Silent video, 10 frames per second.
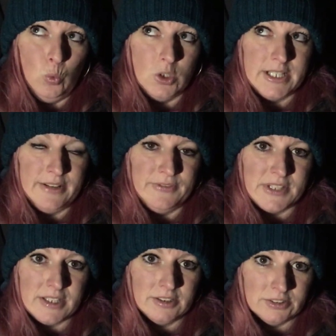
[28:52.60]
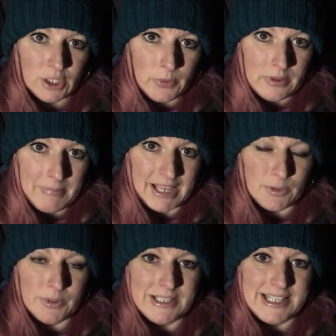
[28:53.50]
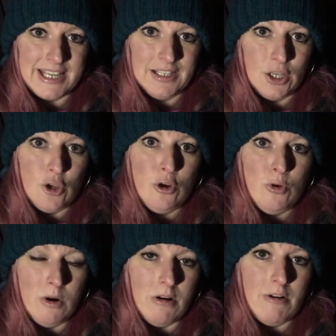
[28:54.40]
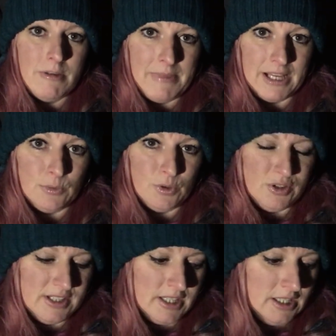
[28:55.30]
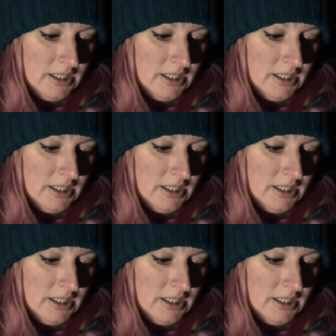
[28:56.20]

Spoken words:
Whatevs. Who are the mad ones, eh? Who are the mad ones?